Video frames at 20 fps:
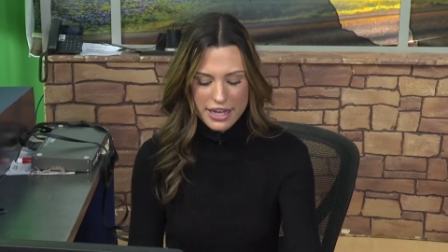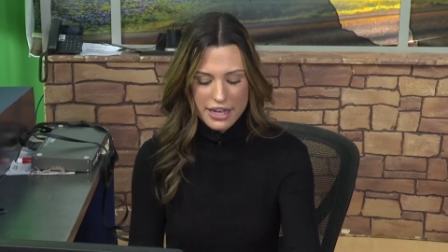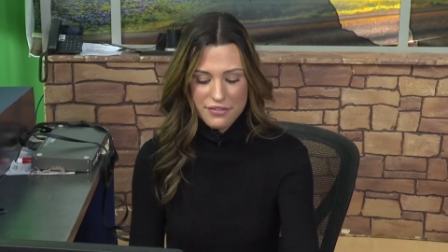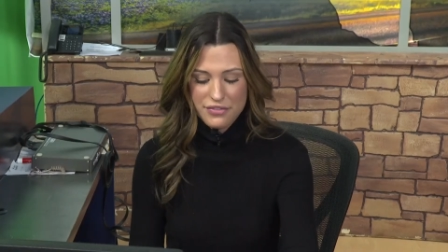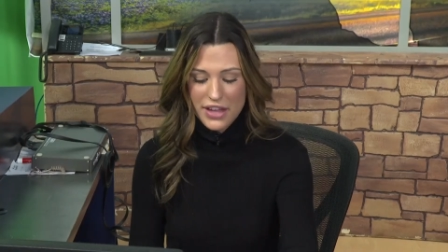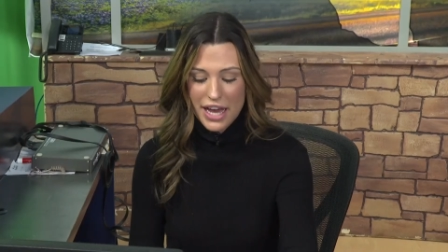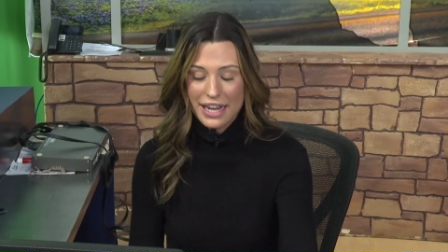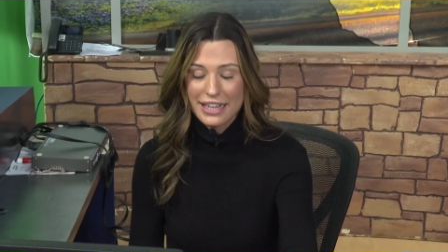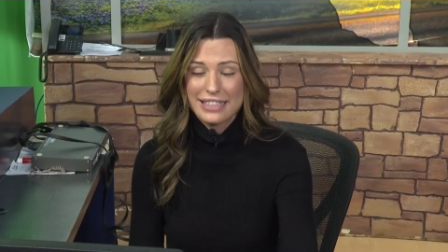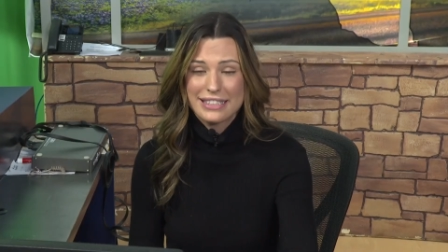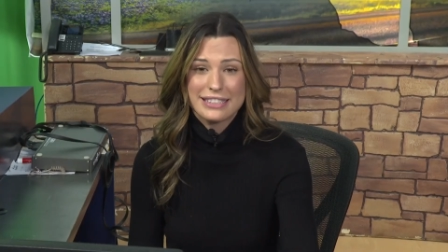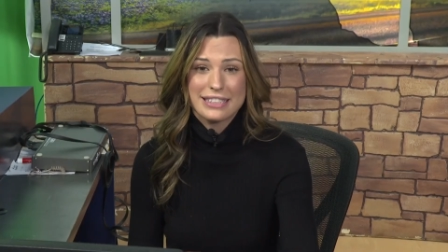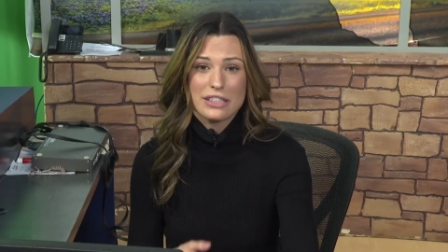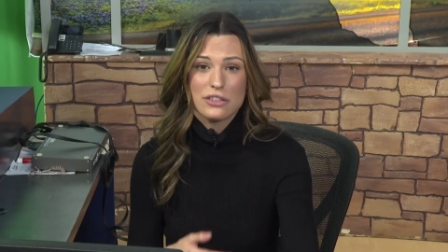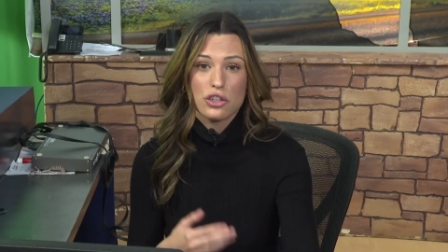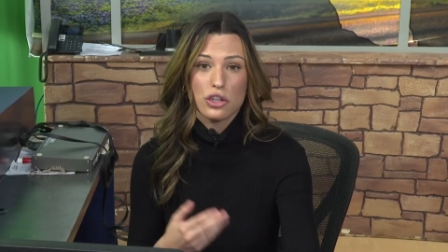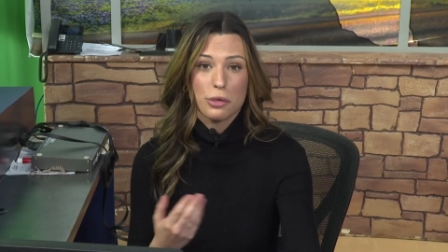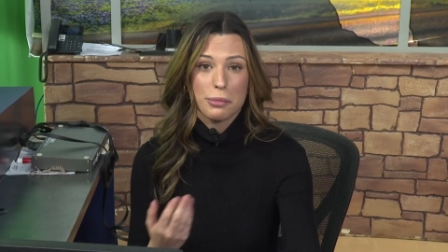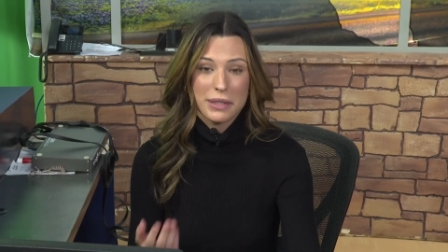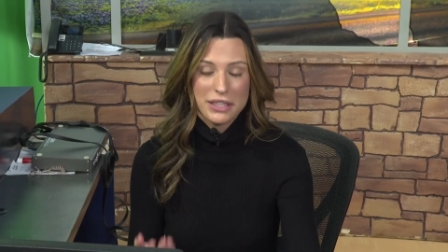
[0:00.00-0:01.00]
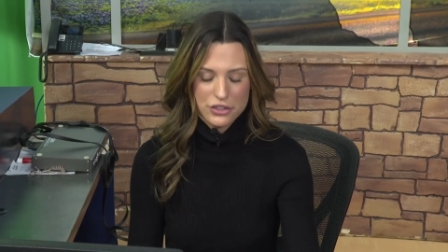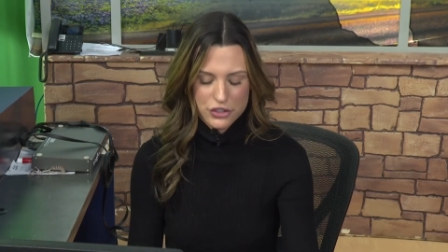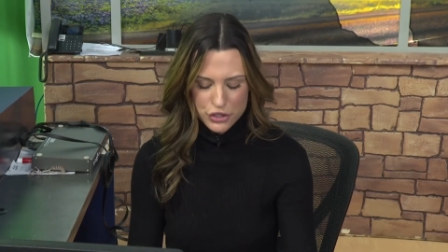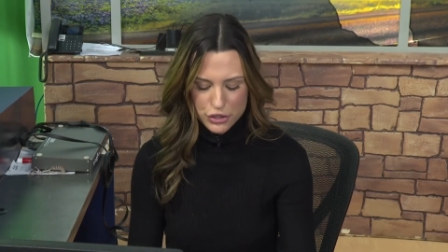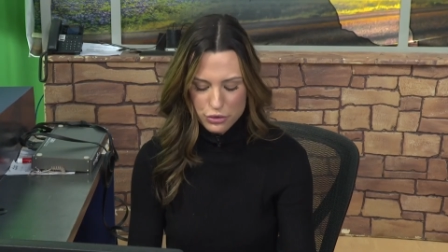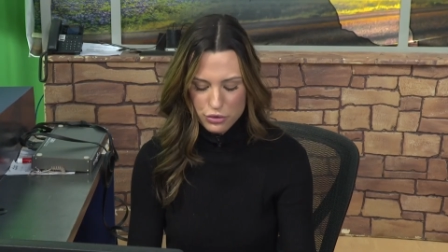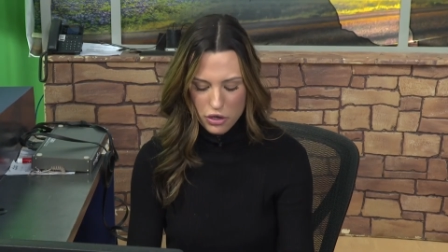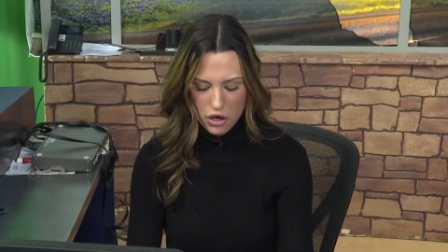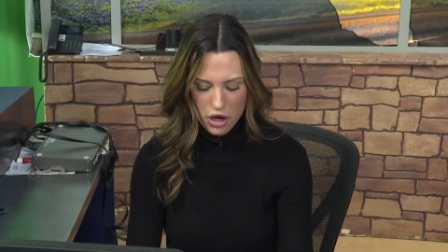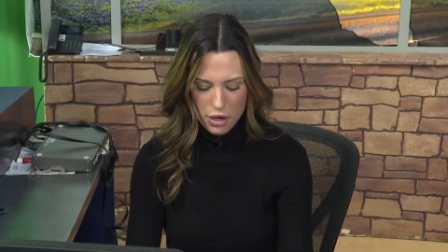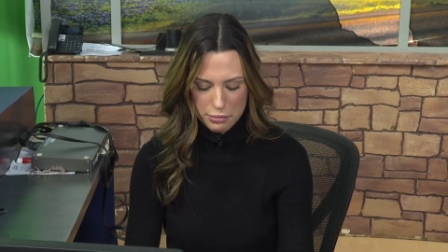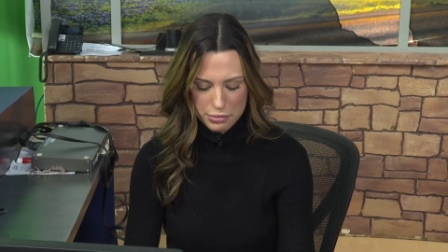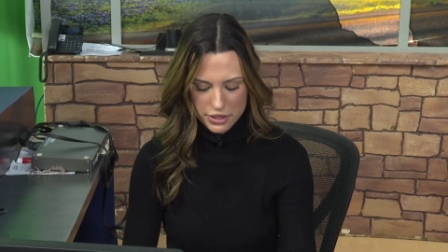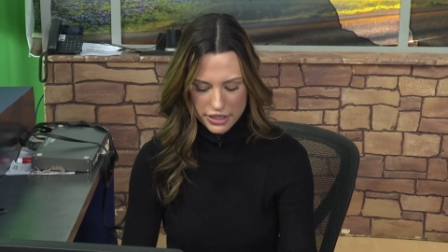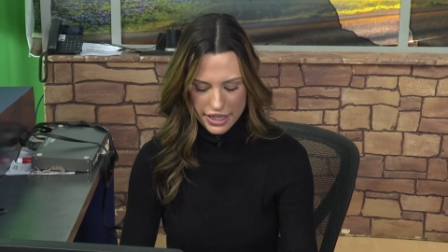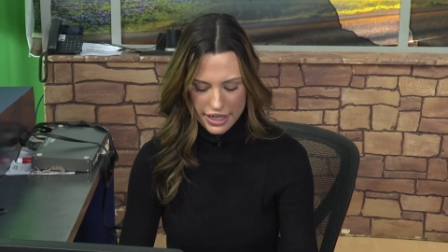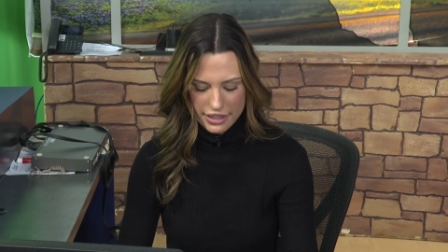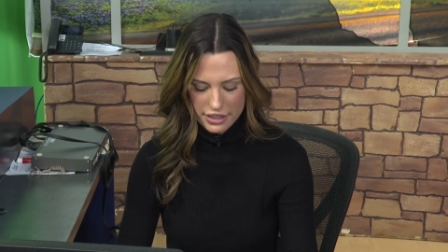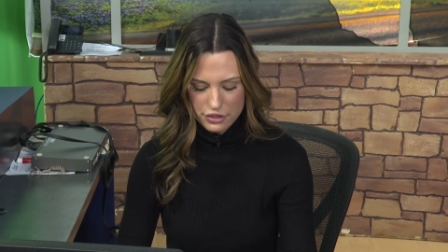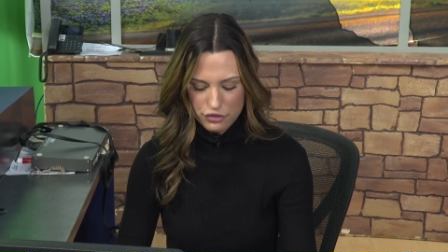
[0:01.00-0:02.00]
If that is a little bit too
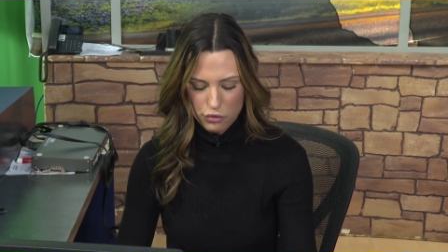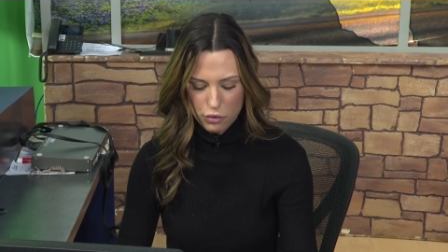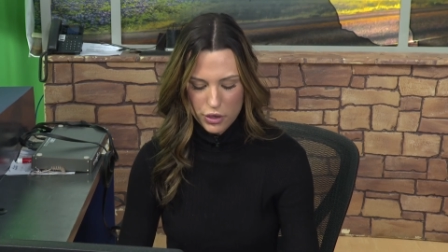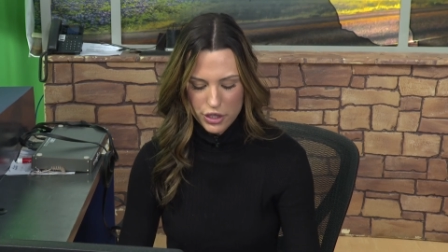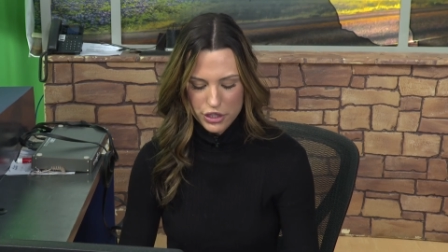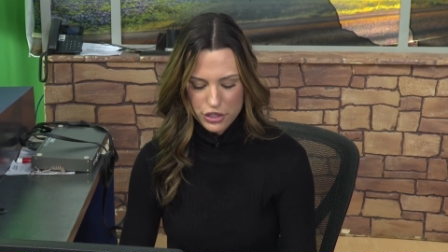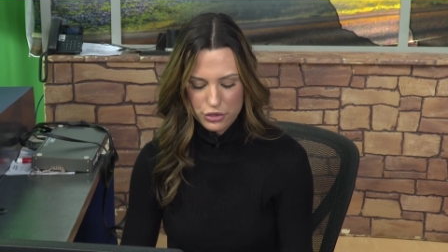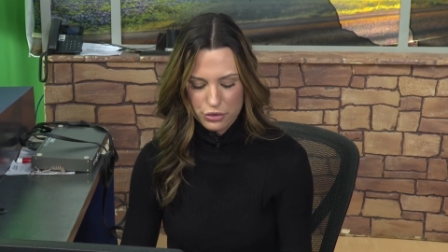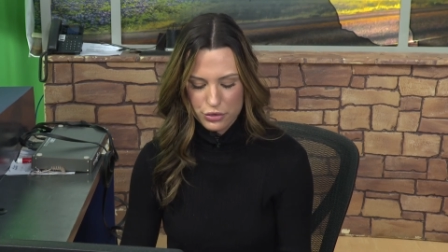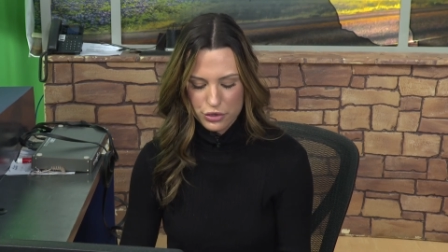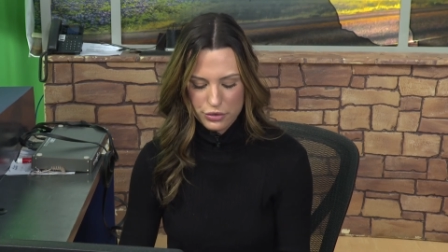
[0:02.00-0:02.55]
complicated for you,